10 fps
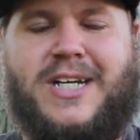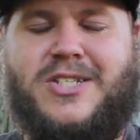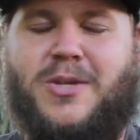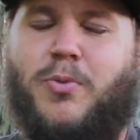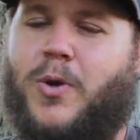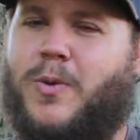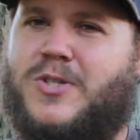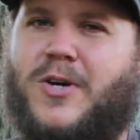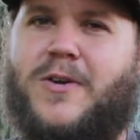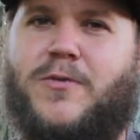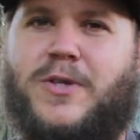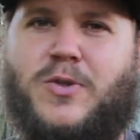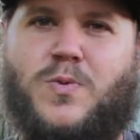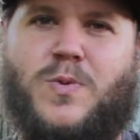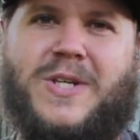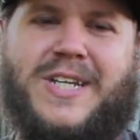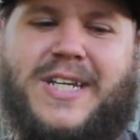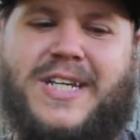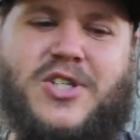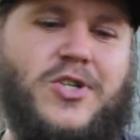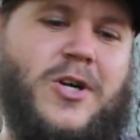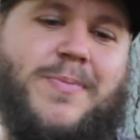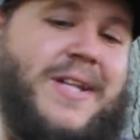to the point where it's hard for it to really get sharp.